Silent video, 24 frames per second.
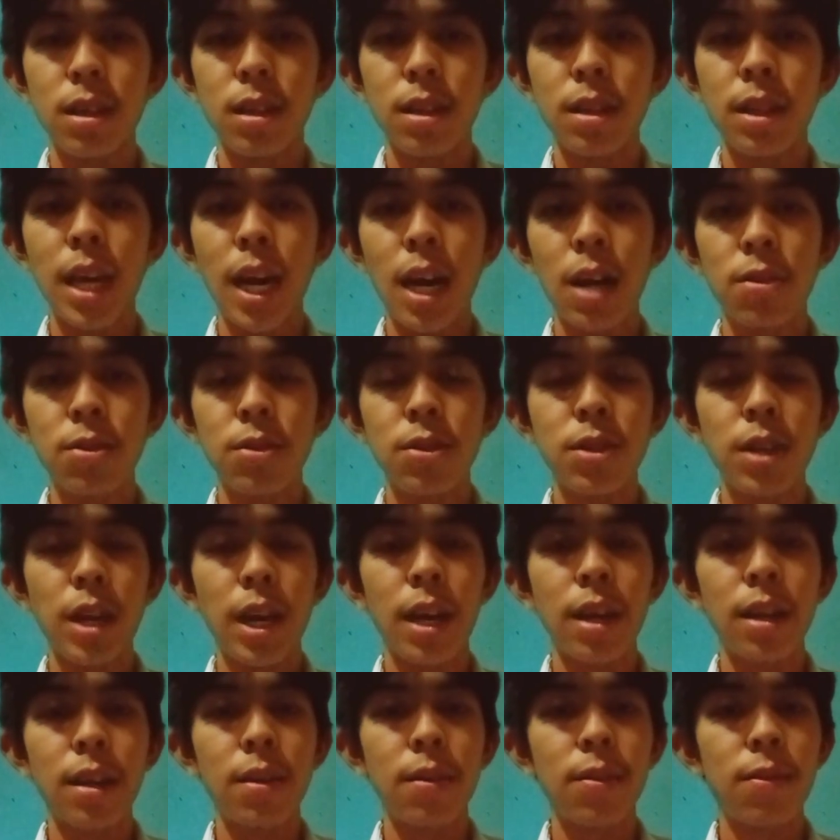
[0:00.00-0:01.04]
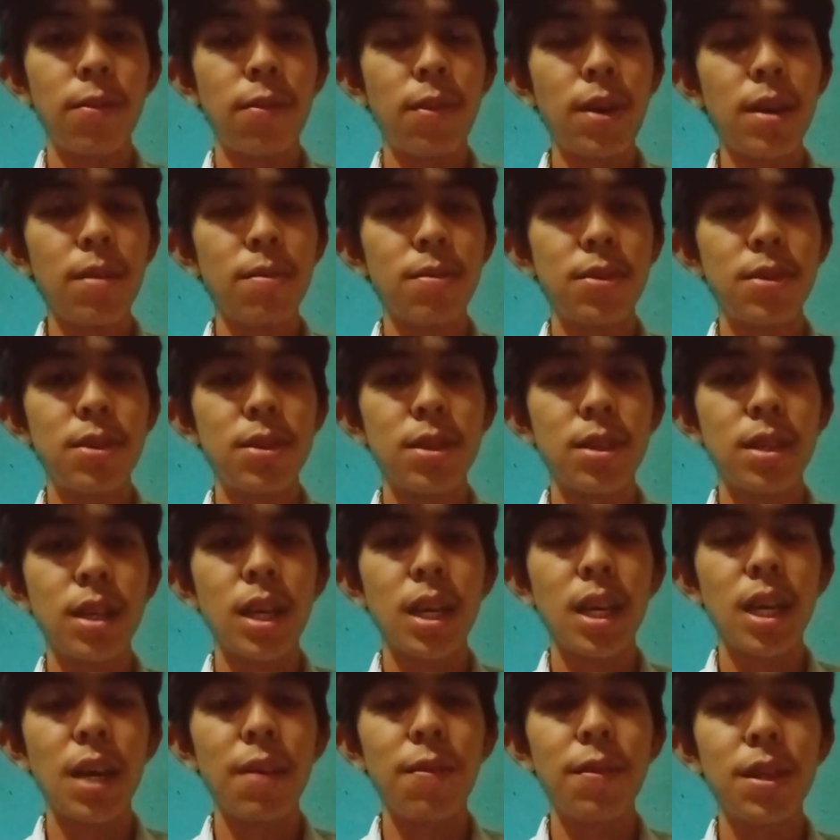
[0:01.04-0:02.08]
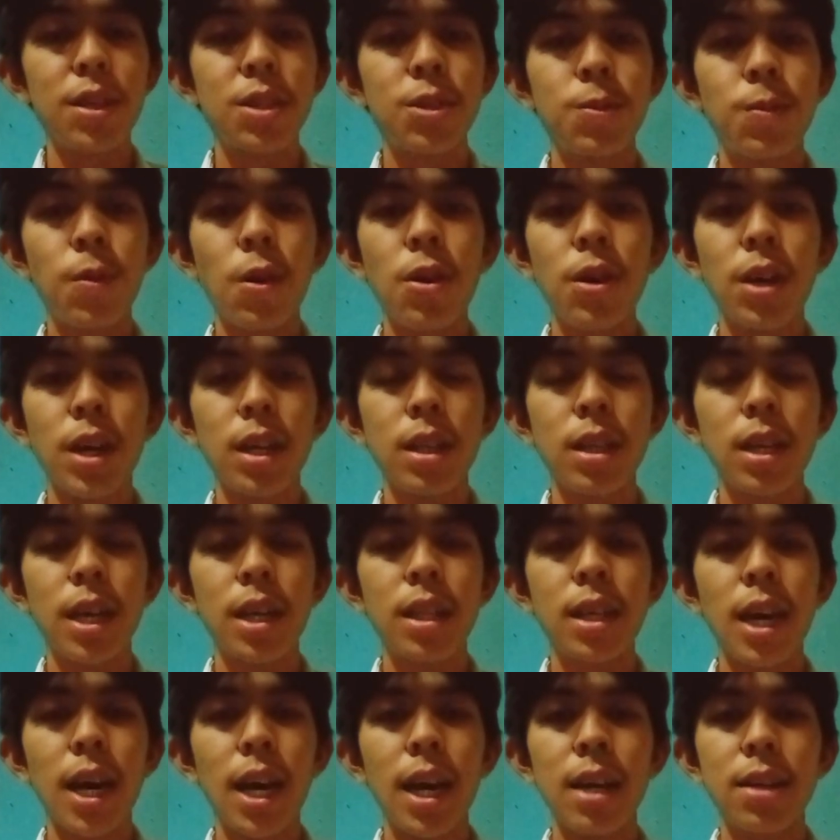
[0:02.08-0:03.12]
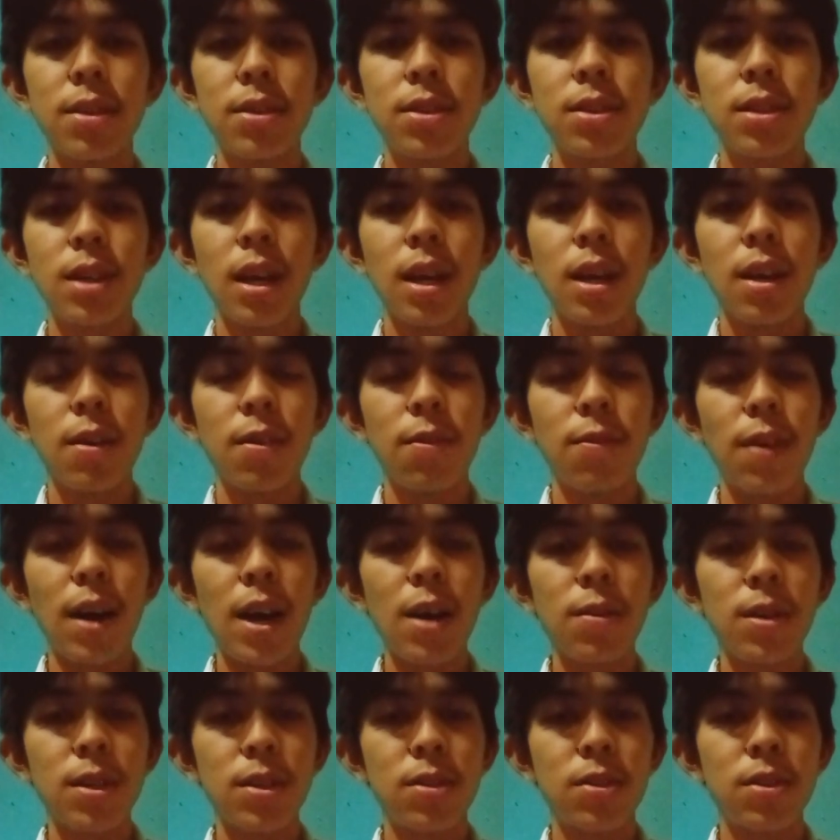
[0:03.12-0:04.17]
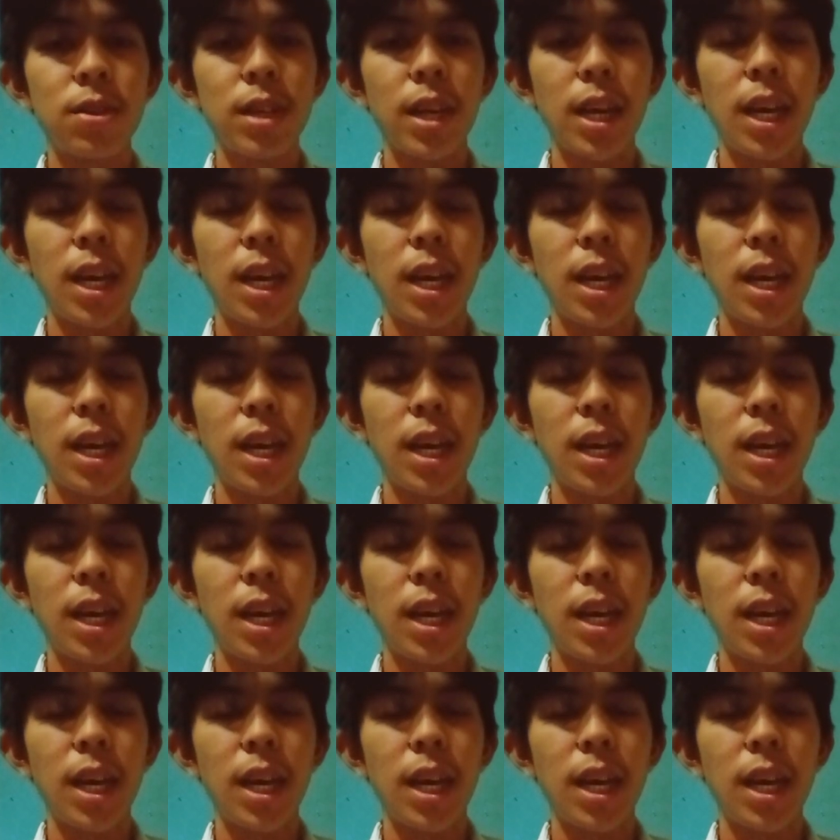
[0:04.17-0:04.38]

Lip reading: nouns and verbs. If it is spoken, it has vowels